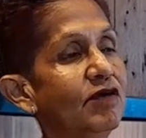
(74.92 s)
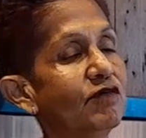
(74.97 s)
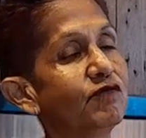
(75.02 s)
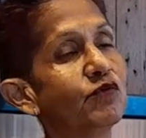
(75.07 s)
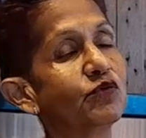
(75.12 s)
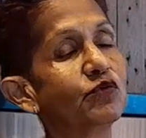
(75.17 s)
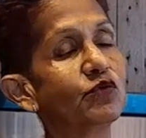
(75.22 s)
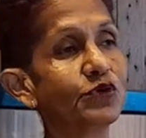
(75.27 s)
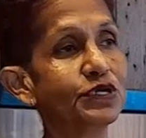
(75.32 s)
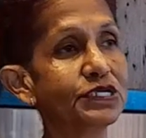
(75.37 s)

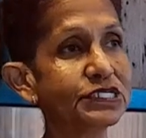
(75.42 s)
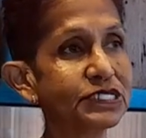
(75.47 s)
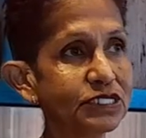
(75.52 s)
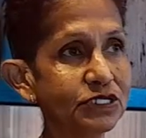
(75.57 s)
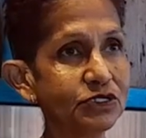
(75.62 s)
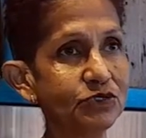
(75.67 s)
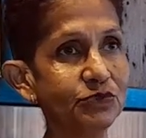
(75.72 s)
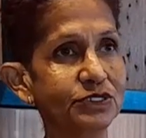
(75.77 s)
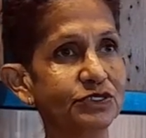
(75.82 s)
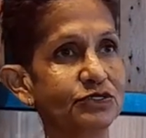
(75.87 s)
for
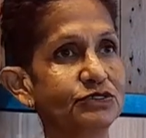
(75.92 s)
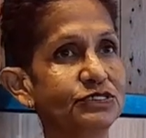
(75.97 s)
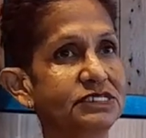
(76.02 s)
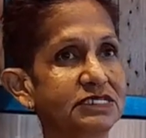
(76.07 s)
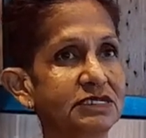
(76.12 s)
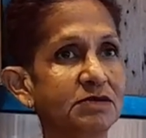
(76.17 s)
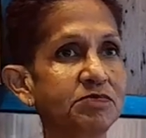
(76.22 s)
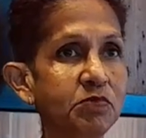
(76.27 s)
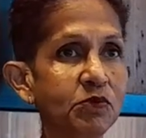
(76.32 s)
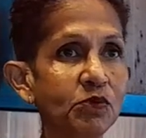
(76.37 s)
continuing to
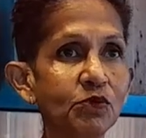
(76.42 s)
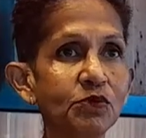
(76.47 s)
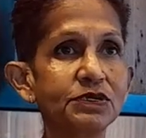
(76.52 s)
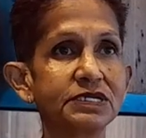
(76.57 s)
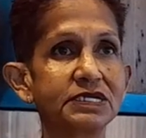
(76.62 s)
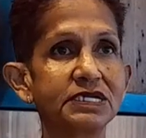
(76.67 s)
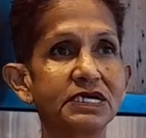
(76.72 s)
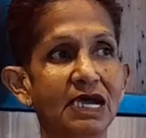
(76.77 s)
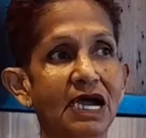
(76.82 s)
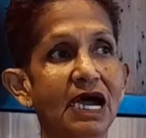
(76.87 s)
support
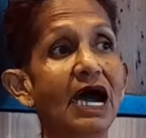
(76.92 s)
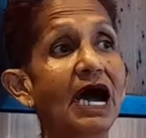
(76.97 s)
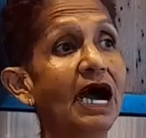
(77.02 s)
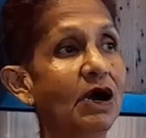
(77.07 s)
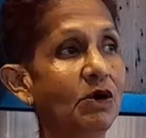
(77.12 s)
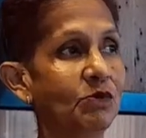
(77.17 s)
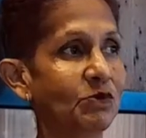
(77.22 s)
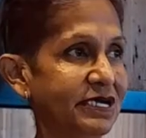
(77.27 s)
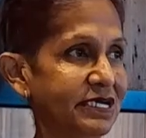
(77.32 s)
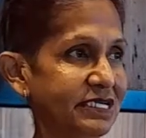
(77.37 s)

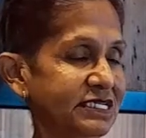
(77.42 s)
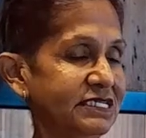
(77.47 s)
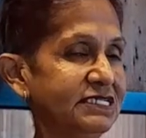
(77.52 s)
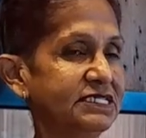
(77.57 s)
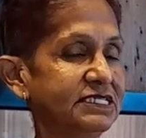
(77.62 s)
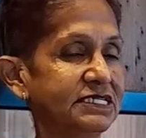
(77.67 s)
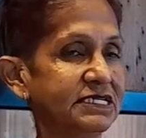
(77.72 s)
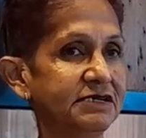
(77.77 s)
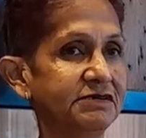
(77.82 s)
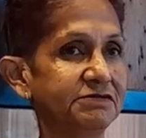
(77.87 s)
our
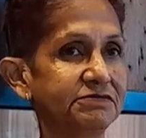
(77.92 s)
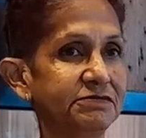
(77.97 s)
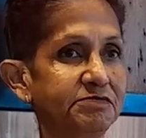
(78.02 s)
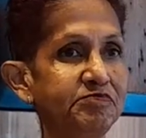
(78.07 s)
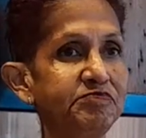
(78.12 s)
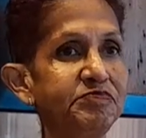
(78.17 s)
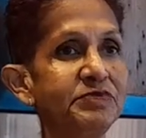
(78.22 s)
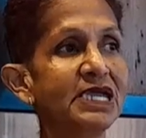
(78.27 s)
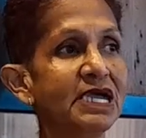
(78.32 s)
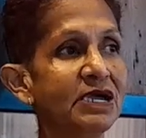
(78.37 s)
initiative.
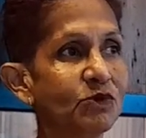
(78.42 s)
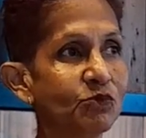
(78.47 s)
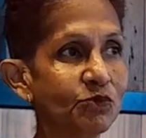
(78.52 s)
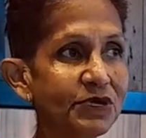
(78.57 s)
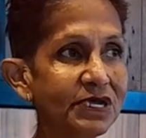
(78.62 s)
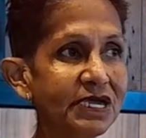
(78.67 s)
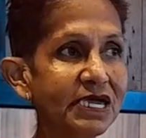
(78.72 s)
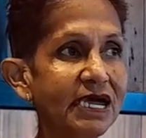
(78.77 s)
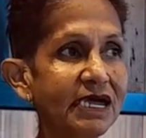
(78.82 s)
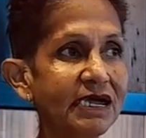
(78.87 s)

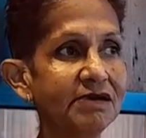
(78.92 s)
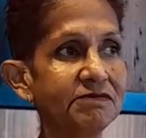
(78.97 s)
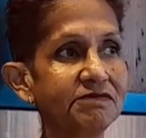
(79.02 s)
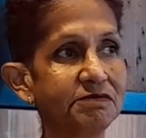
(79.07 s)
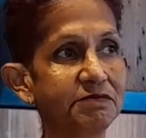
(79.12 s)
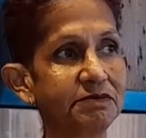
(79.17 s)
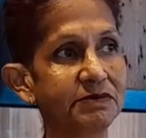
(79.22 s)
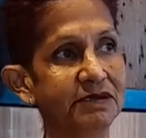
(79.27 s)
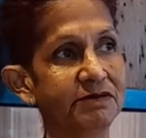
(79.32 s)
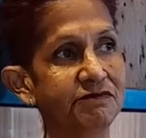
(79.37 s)
We have
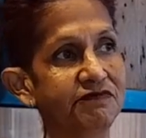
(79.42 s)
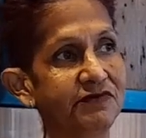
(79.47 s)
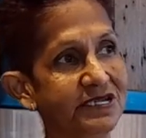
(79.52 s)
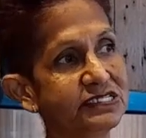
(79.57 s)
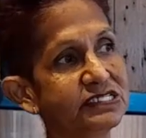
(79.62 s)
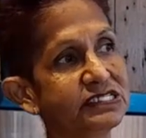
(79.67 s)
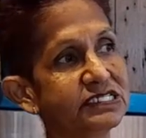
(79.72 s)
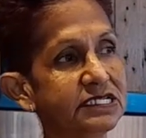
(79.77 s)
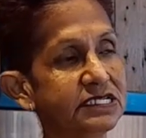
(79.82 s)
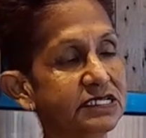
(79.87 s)
uh,
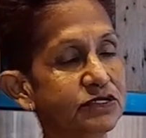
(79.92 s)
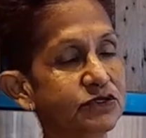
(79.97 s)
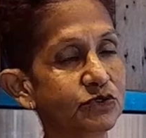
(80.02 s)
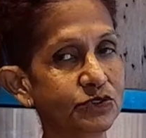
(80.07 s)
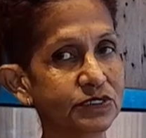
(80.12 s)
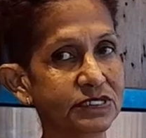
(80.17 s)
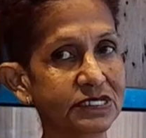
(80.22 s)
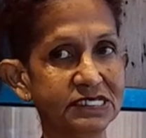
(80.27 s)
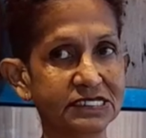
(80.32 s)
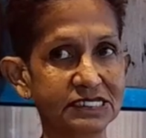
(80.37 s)
ventured
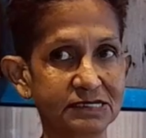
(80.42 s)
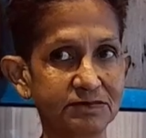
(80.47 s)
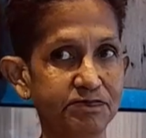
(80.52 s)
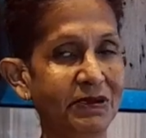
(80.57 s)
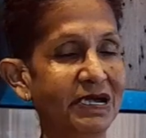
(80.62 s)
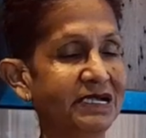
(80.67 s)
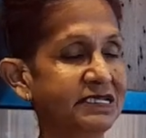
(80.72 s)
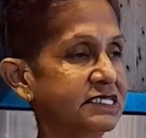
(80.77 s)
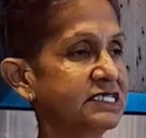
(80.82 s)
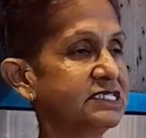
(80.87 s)
into this
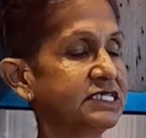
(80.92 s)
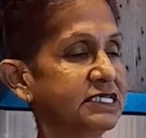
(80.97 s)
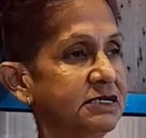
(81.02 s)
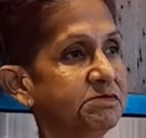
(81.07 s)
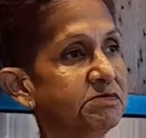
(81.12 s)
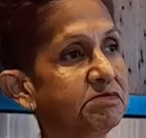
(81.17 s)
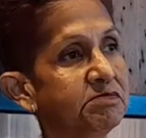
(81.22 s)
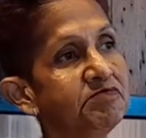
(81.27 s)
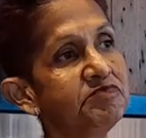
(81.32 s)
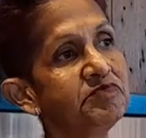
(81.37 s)

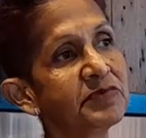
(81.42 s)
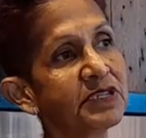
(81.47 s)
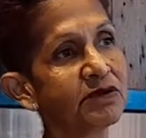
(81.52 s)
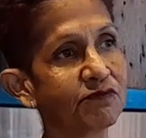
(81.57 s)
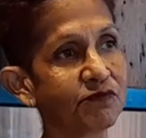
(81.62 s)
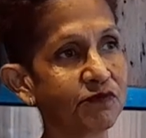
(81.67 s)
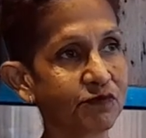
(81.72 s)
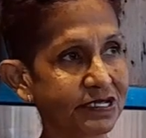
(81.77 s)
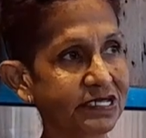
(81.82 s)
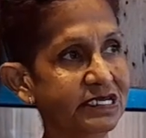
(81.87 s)
partnership
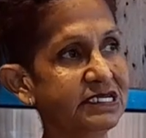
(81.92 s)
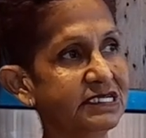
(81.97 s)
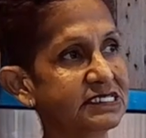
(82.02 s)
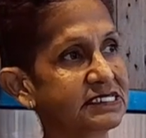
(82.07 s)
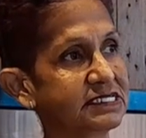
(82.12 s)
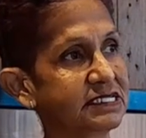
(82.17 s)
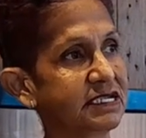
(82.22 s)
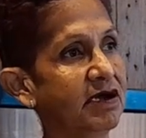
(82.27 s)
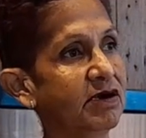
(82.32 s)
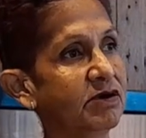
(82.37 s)
for
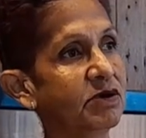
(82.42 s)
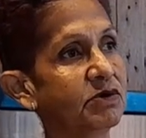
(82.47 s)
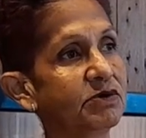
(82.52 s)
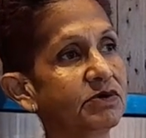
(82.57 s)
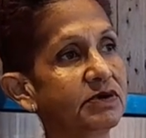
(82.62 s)
years now